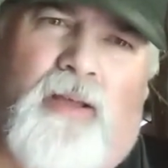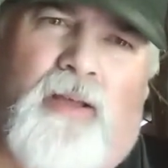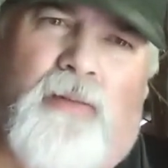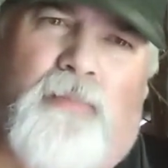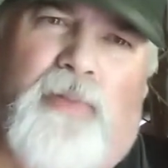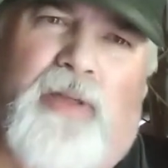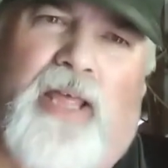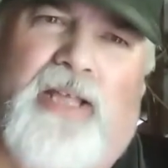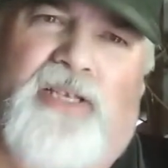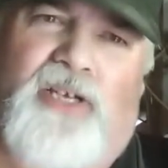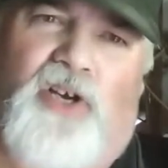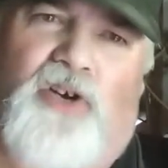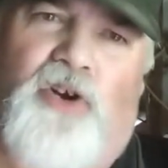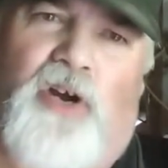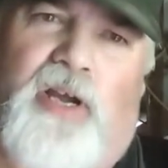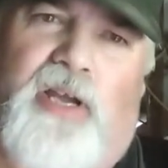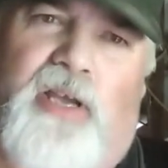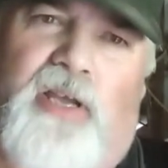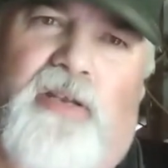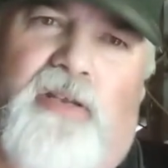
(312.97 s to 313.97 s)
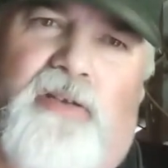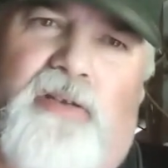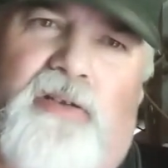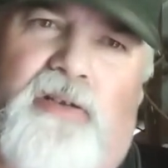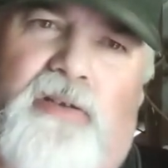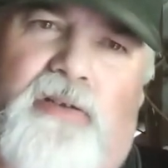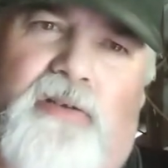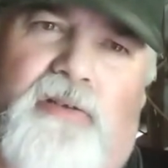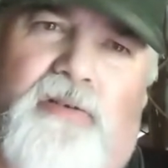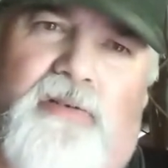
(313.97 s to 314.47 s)
but that's a cricket,
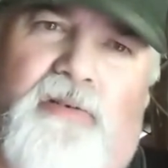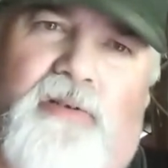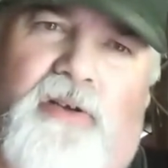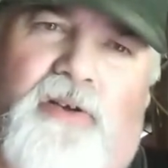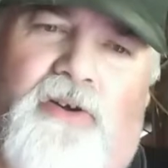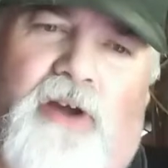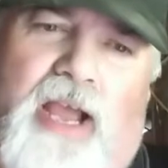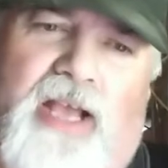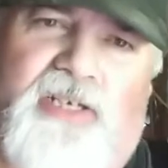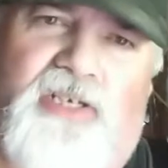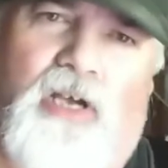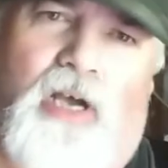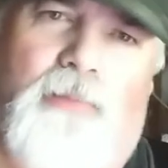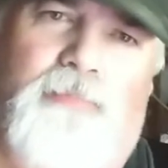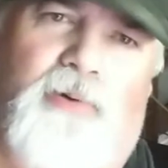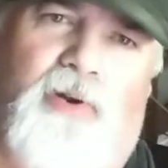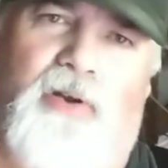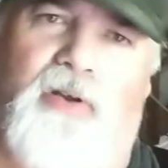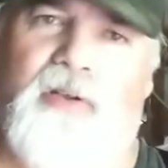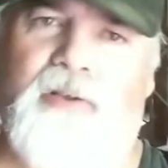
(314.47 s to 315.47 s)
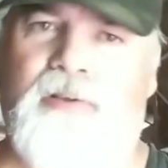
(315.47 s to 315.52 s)
a grasshopper.